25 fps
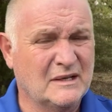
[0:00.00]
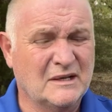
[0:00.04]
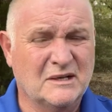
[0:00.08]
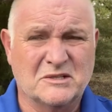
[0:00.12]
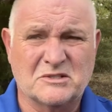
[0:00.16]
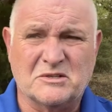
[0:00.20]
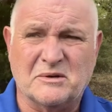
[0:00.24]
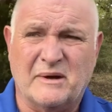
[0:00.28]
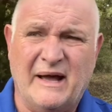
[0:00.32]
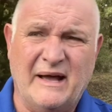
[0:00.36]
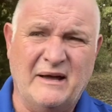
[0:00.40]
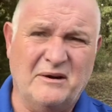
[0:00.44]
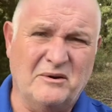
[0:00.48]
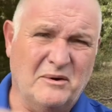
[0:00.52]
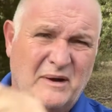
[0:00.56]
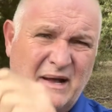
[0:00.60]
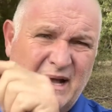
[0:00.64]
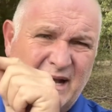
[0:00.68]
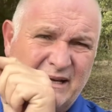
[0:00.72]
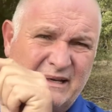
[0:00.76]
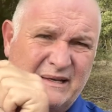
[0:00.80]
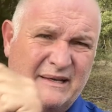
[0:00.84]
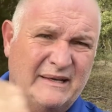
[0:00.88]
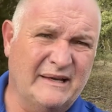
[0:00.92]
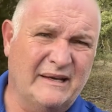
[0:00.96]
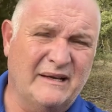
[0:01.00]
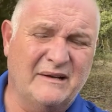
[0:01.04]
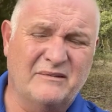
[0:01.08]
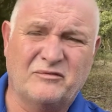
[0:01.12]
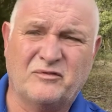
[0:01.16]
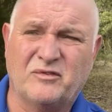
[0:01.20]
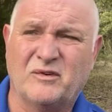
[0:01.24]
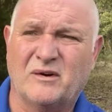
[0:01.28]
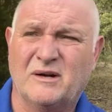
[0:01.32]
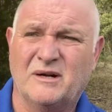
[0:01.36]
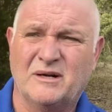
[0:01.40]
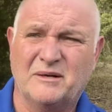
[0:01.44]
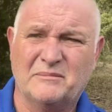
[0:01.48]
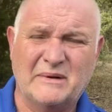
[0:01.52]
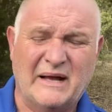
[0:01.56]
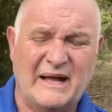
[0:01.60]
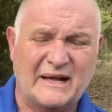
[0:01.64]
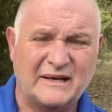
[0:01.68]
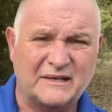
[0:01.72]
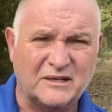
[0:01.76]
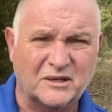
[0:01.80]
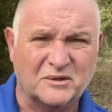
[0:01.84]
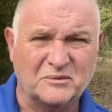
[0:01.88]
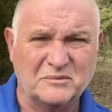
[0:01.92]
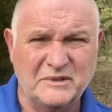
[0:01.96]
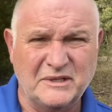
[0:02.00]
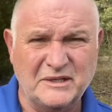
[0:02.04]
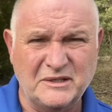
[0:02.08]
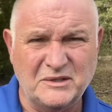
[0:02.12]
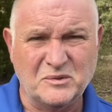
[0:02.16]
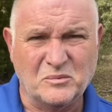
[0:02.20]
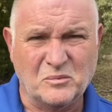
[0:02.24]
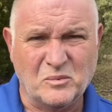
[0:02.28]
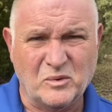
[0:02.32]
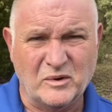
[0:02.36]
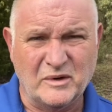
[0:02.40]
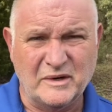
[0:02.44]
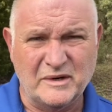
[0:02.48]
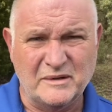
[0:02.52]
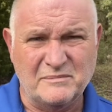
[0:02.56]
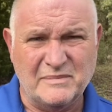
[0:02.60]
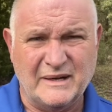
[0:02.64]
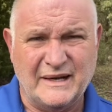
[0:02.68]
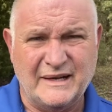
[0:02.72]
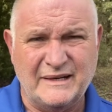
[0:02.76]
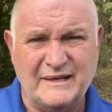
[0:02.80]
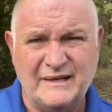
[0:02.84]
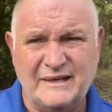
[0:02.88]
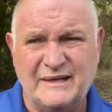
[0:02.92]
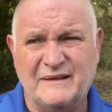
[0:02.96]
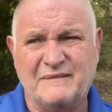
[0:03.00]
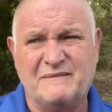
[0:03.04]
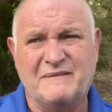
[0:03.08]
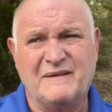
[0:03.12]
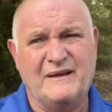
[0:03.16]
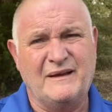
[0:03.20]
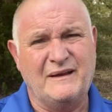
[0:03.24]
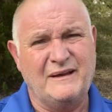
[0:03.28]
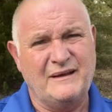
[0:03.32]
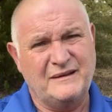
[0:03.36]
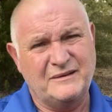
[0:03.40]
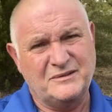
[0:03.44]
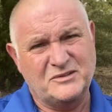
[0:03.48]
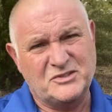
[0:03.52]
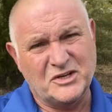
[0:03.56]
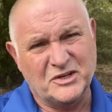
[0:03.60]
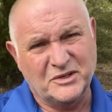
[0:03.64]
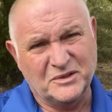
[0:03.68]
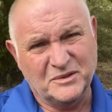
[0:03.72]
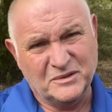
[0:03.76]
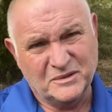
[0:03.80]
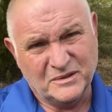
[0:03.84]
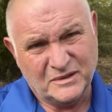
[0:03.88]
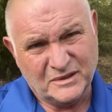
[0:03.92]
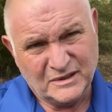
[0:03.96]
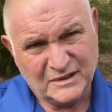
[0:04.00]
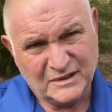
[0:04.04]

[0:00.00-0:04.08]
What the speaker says: So how do I get from I don't need to worry about anything to